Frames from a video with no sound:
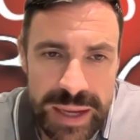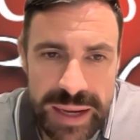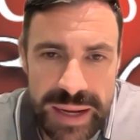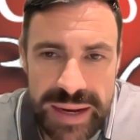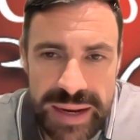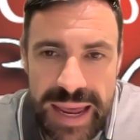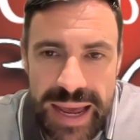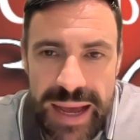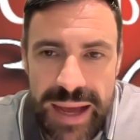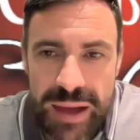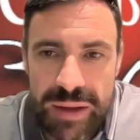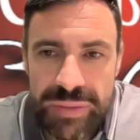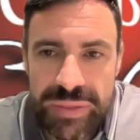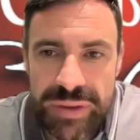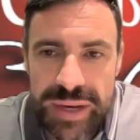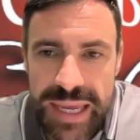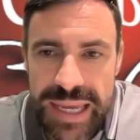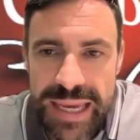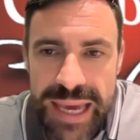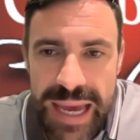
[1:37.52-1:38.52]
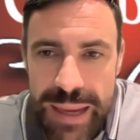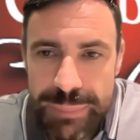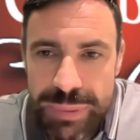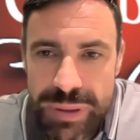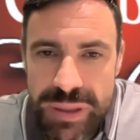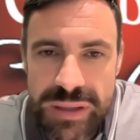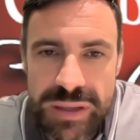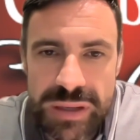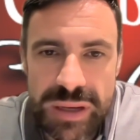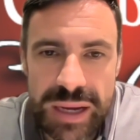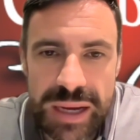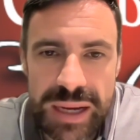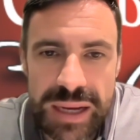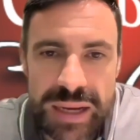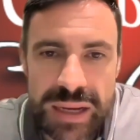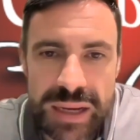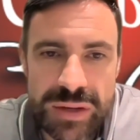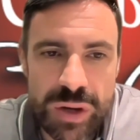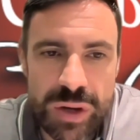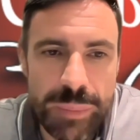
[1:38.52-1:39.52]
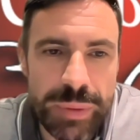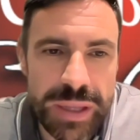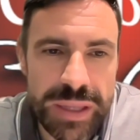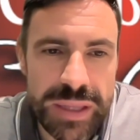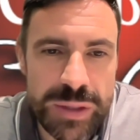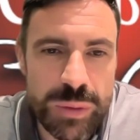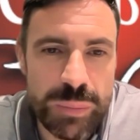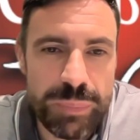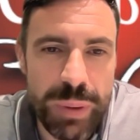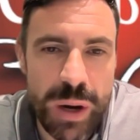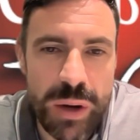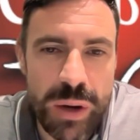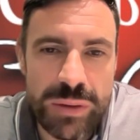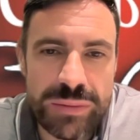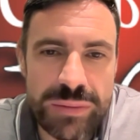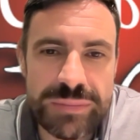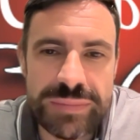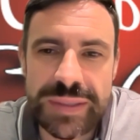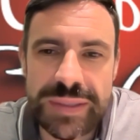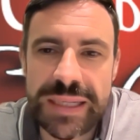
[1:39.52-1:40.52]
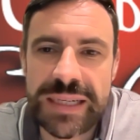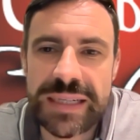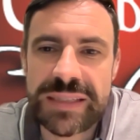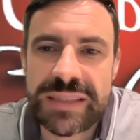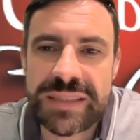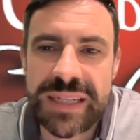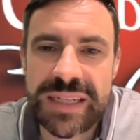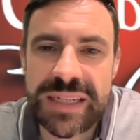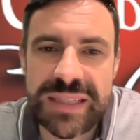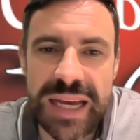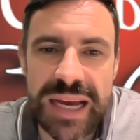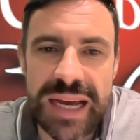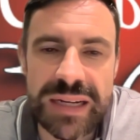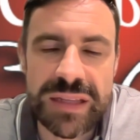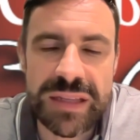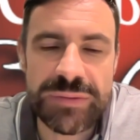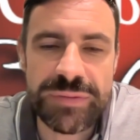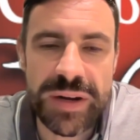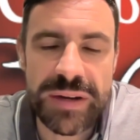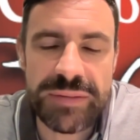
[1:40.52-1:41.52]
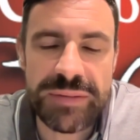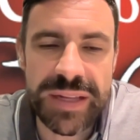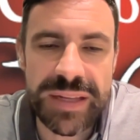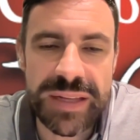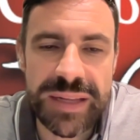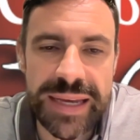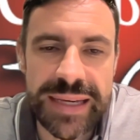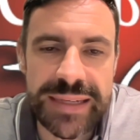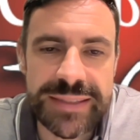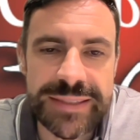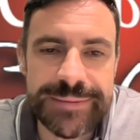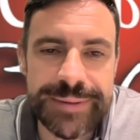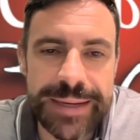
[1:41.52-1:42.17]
Now, the kneecap, knobbly little bone sticks out at the front of our legs.